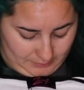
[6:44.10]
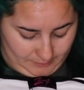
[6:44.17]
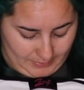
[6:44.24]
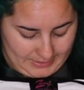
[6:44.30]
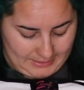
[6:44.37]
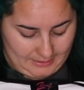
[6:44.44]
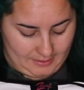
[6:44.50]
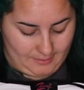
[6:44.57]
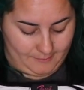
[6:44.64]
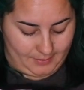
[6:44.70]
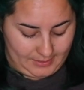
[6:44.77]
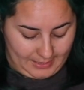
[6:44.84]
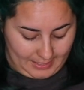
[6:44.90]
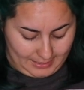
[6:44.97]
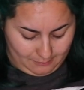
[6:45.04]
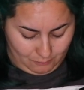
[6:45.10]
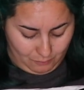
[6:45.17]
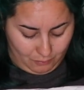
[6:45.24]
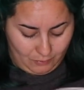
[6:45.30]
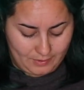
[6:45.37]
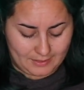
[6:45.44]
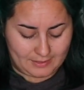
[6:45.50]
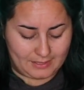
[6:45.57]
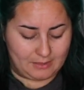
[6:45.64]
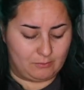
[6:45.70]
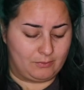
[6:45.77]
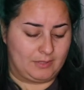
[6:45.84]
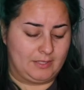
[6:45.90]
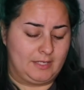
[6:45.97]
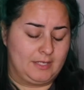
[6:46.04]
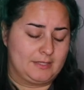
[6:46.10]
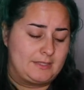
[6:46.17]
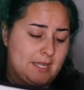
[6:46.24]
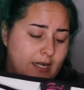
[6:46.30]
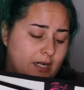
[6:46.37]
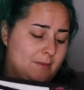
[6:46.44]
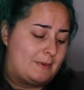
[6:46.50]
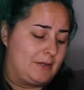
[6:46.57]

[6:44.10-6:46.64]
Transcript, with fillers: But um, yeah, I'm really, really excited